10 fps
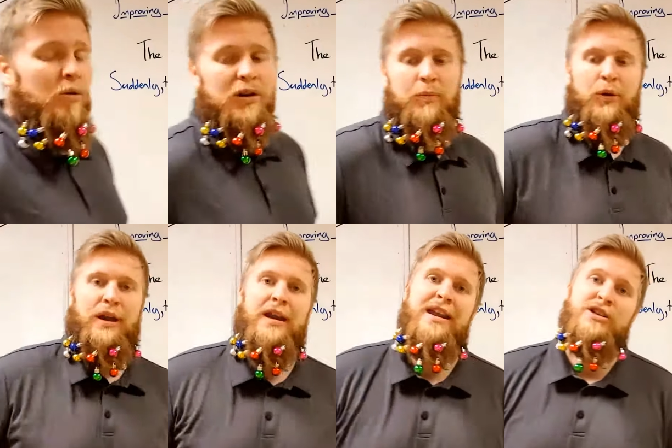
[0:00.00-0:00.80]
going to put
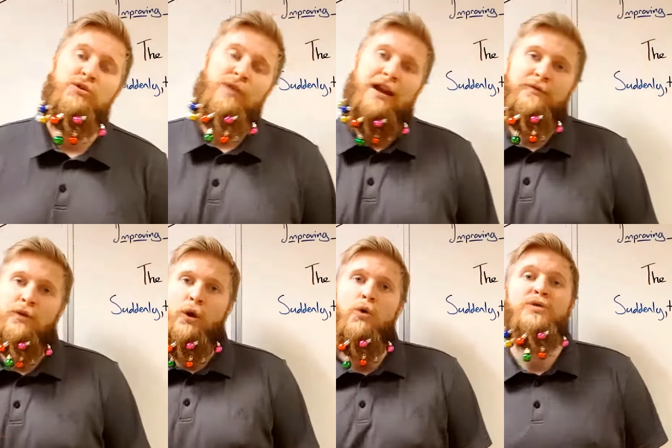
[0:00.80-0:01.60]
in is a relative
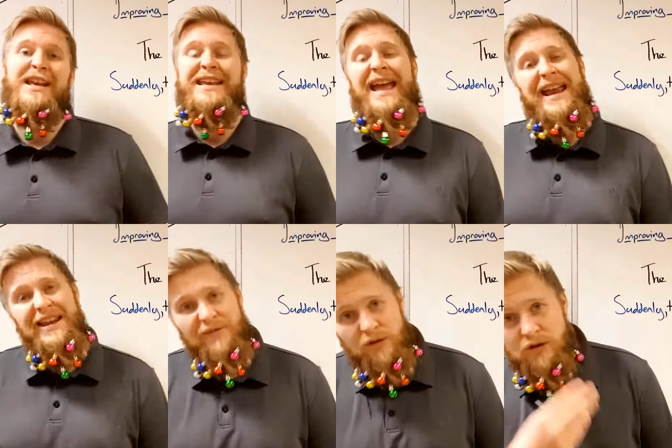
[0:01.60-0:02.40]
clause. Again,
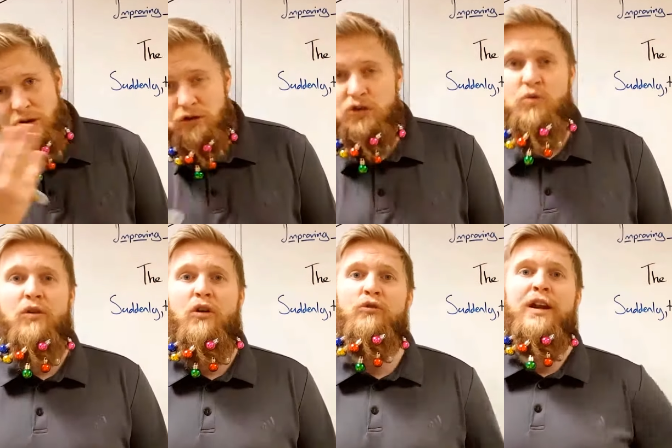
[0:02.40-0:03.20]
if you're not sure
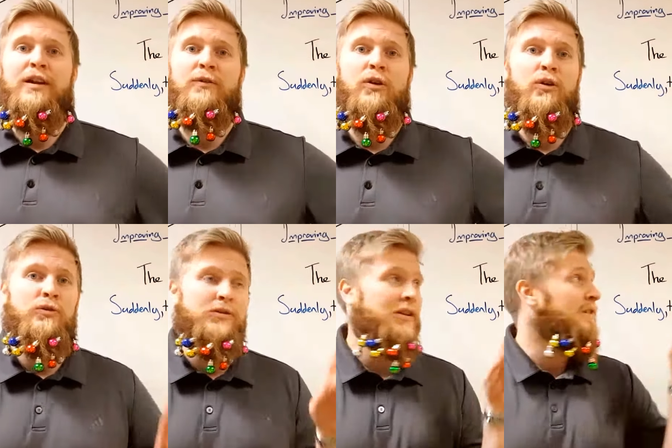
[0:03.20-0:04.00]
what a relative
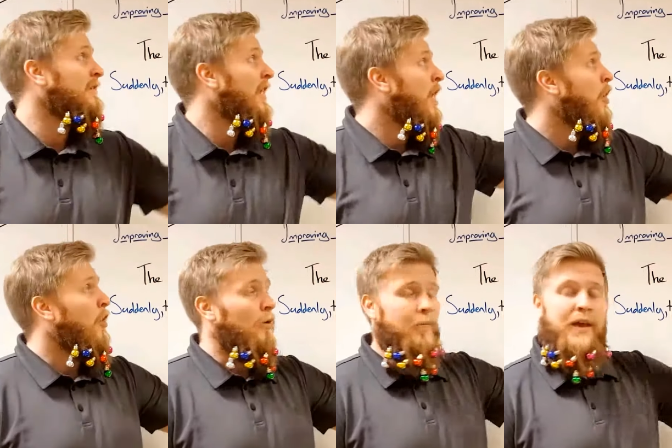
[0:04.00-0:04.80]
clause is,
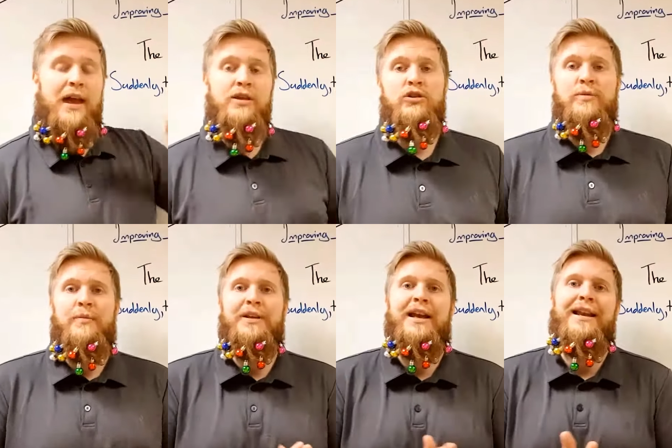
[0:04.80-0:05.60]
up there you should be
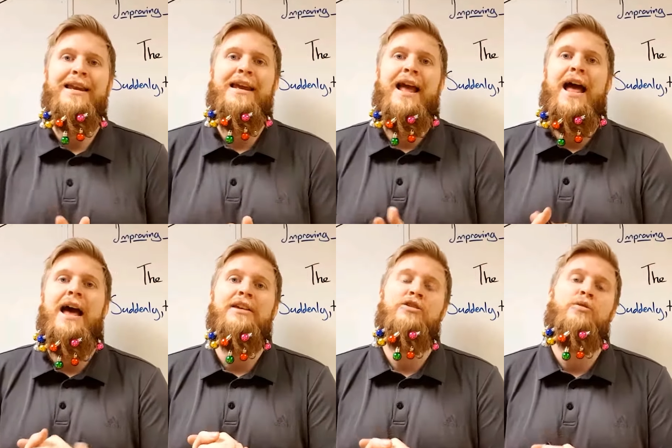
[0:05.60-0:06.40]
able to click
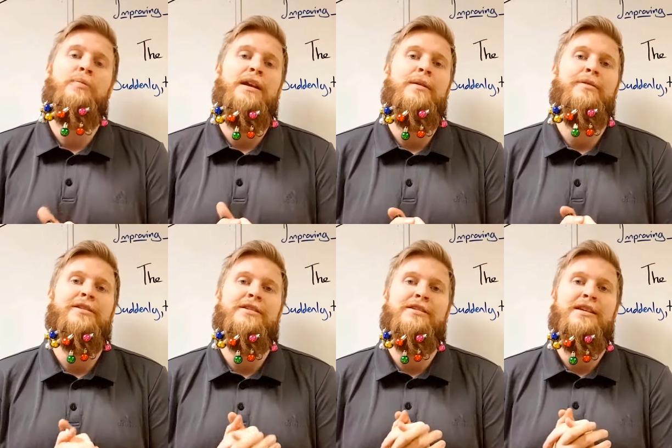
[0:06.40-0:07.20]
and you'll be able
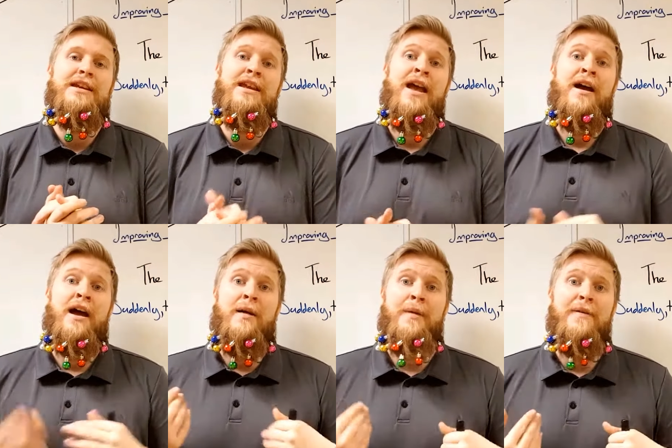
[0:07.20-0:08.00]
to see
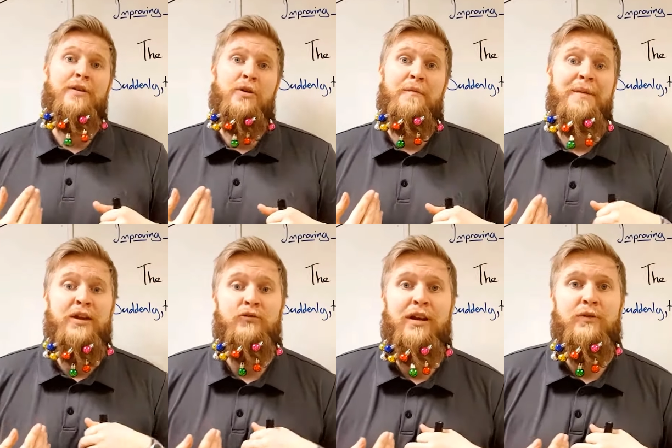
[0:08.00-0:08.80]
my video on main
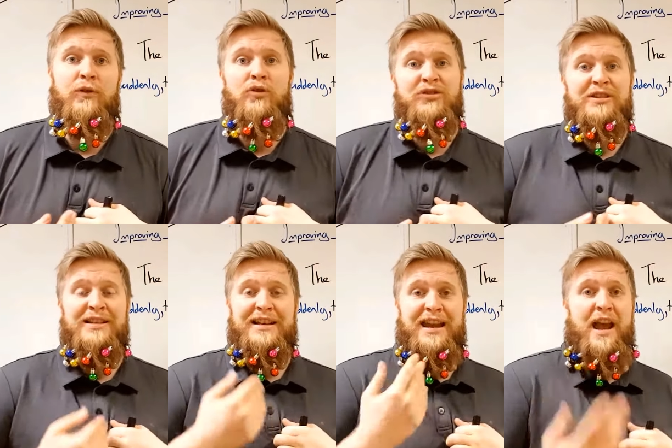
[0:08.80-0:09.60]
relative clauses.
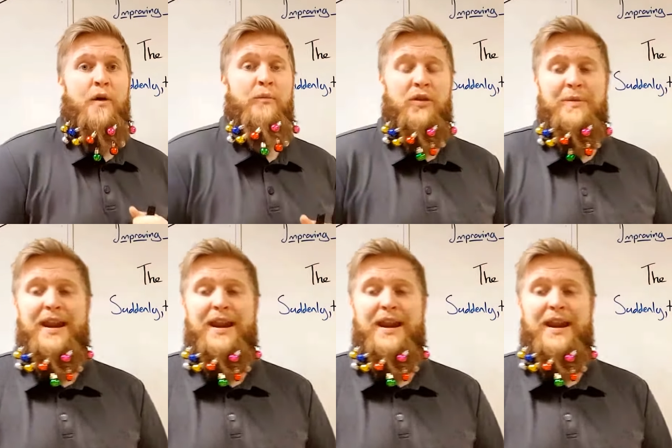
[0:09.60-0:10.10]
It'll tell you how to put them in,